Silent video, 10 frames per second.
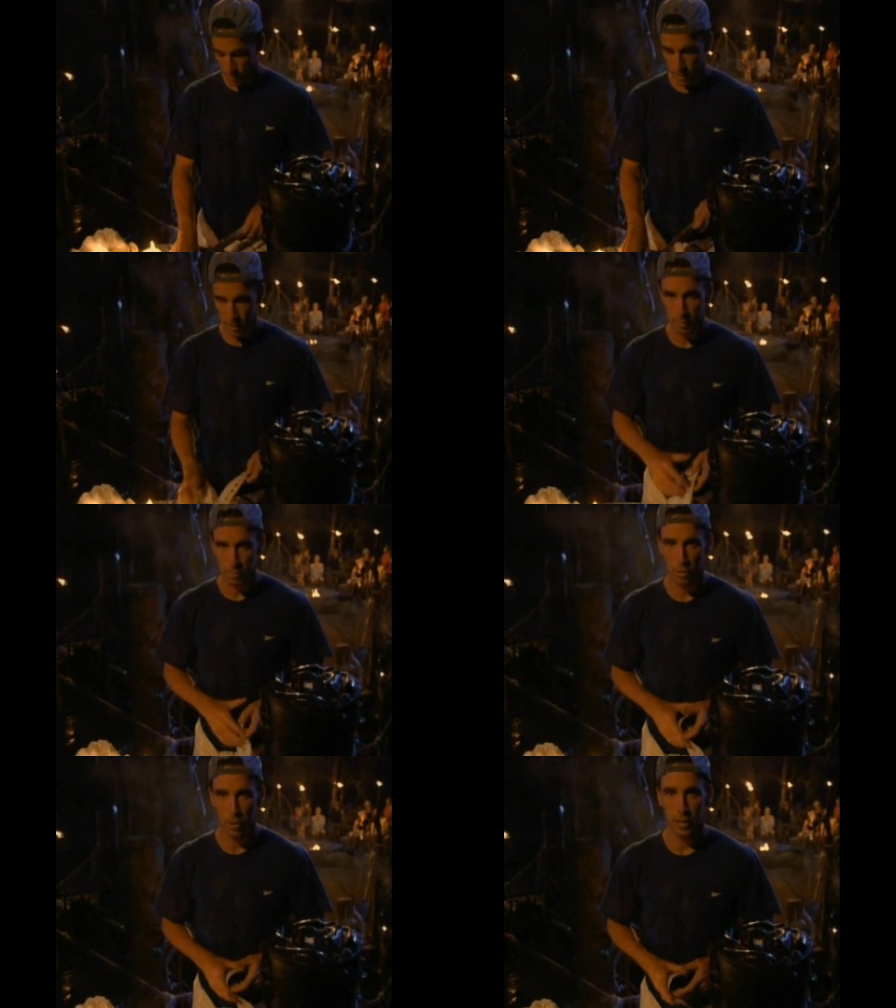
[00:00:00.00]
really
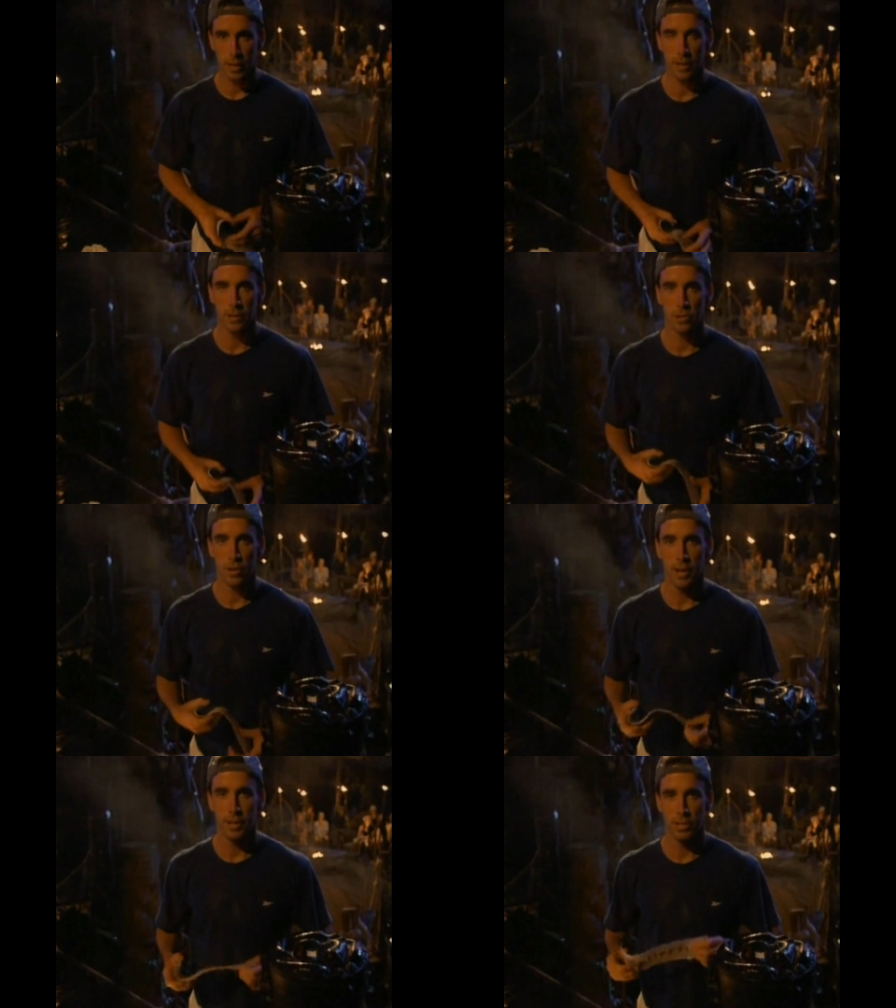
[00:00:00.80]
employing any
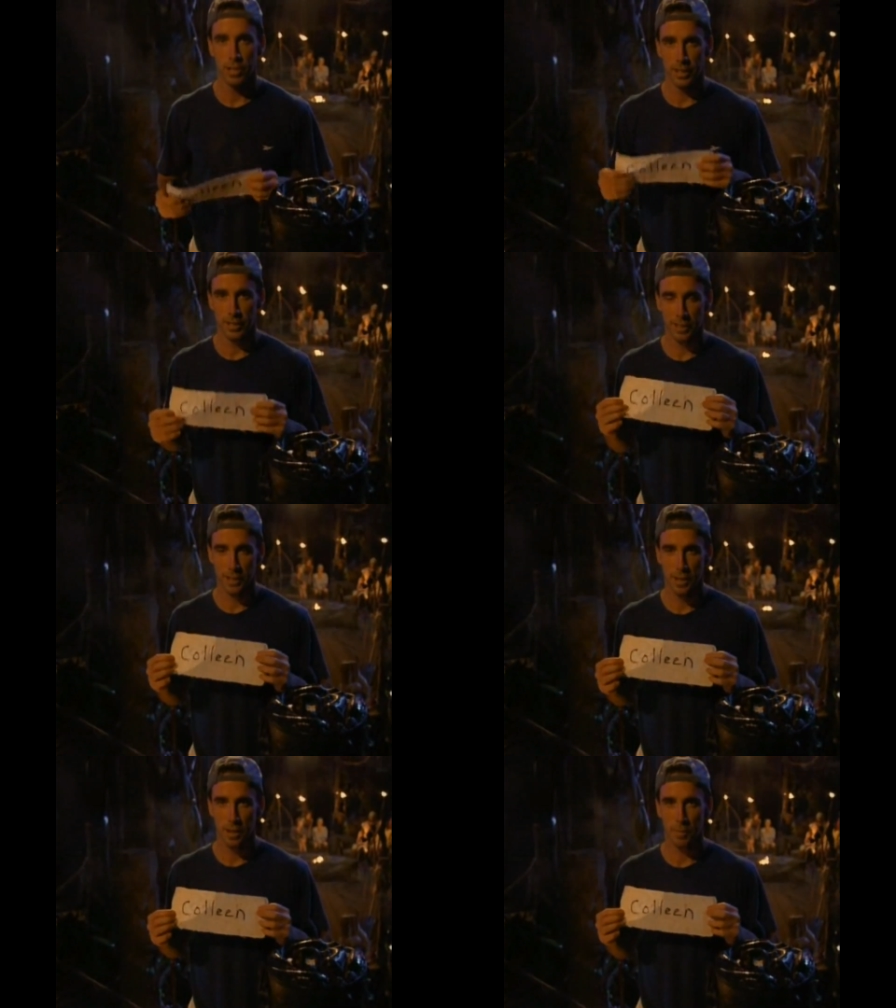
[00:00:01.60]
strategy
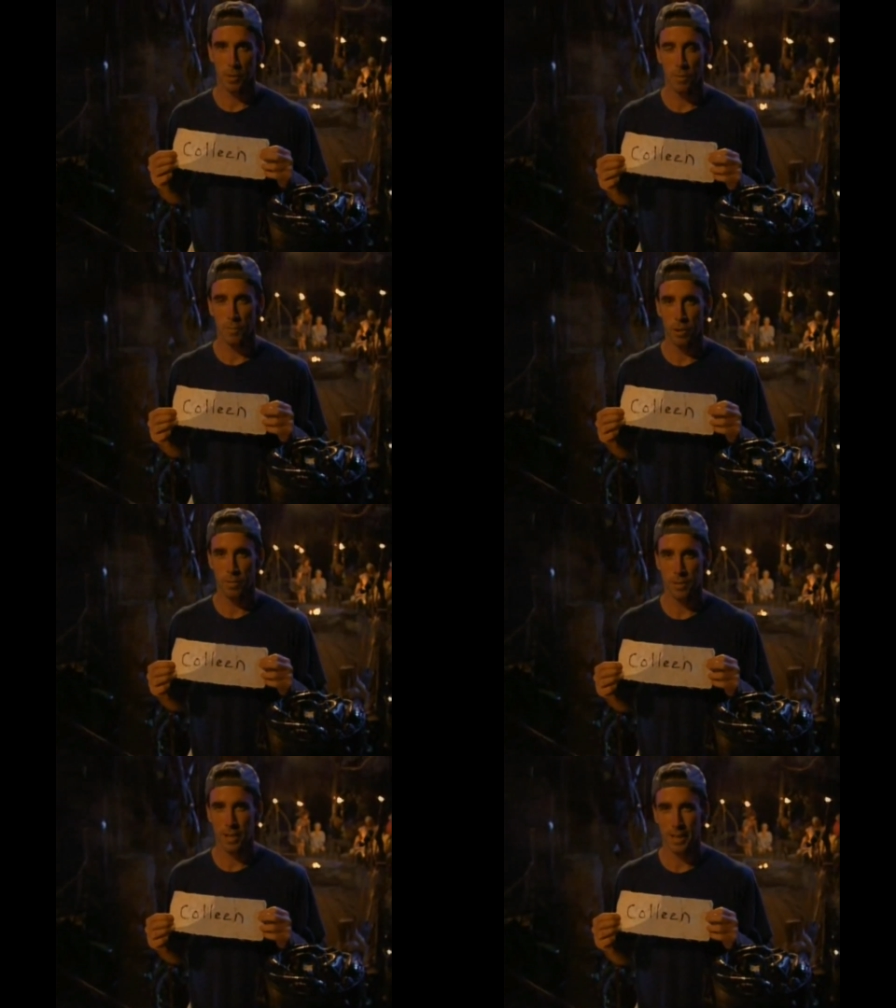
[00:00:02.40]
going voting
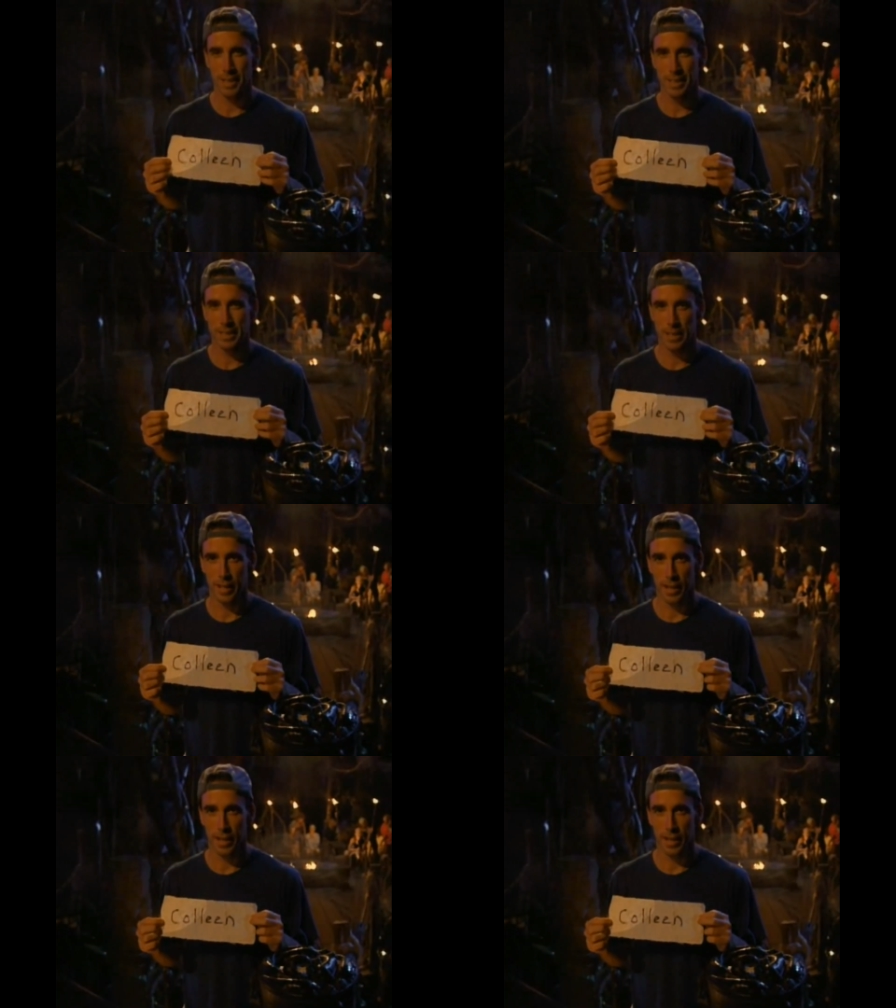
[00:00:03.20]
for Colleen today.